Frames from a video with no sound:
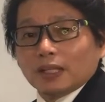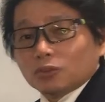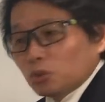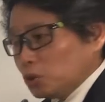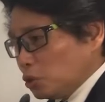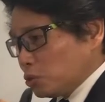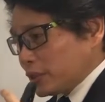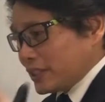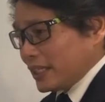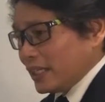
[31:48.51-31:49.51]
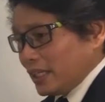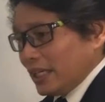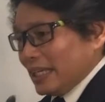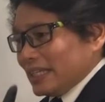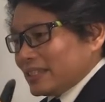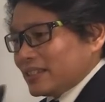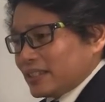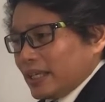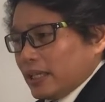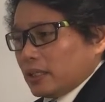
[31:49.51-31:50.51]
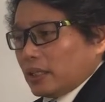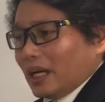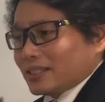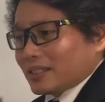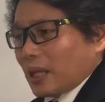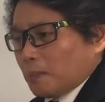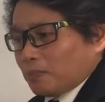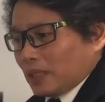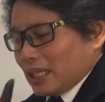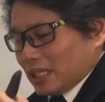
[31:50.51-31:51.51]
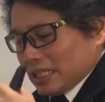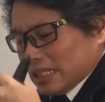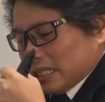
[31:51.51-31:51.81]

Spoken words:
Do you see sin as something